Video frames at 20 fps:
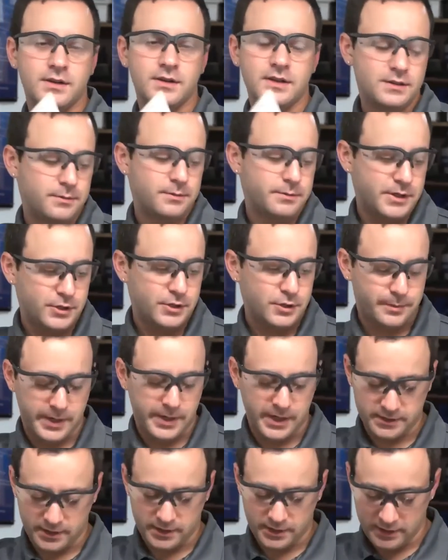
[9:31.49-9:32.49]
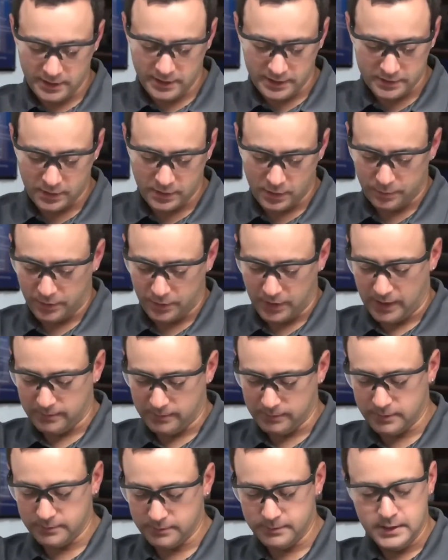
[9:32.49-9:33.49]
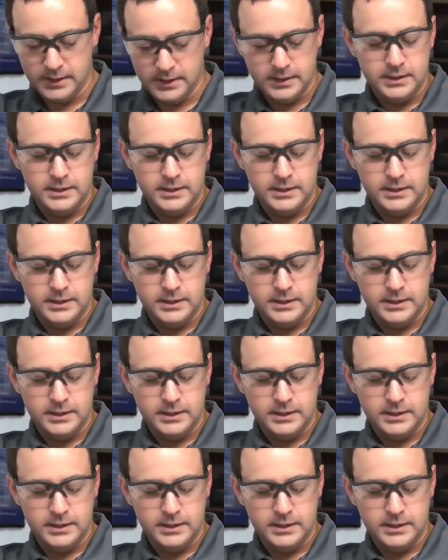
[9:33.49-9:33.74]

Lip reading: so these will meet your pesting needs no problem.